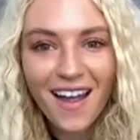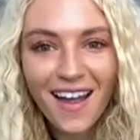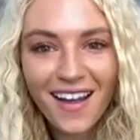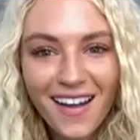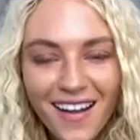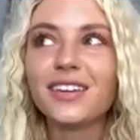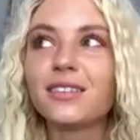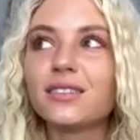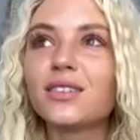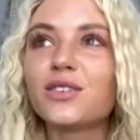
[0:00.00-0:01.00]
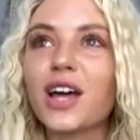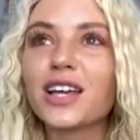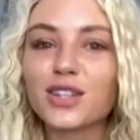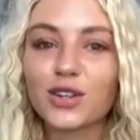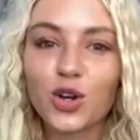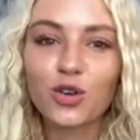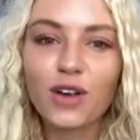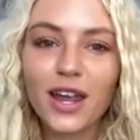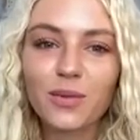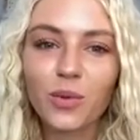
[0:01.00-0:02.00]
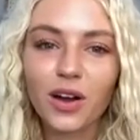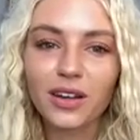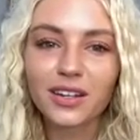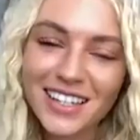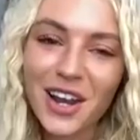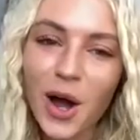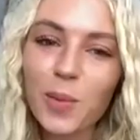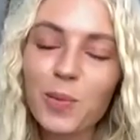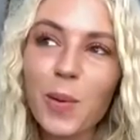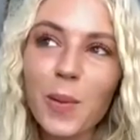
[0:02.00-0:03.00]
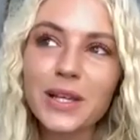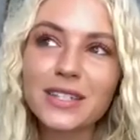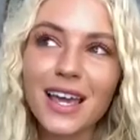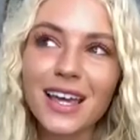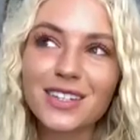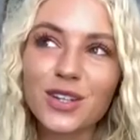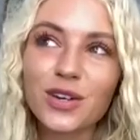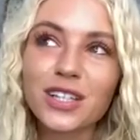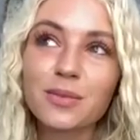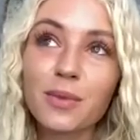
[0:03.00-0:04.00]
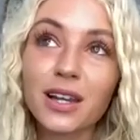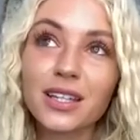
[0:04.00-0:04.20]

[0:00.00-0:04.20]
planet. Oh, that's a great one. I would probably say sorry to Miley